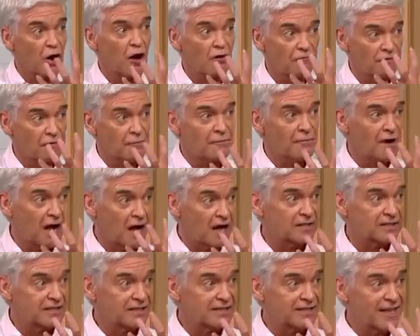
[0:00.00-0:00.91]
of a
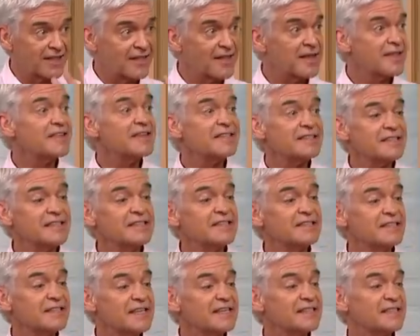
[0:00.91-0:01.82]
mask, is it? This
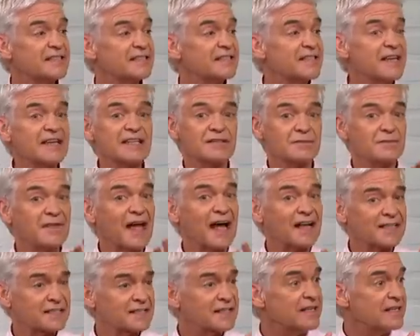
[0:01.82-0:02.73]
is, this is, it's,
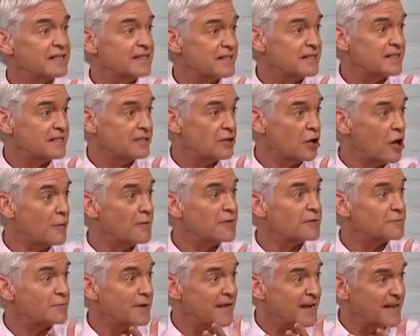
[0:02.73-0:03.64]
that's the term
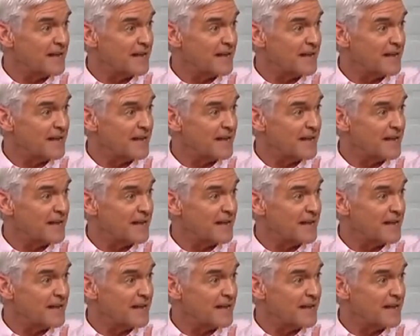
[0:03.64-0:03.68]
it's been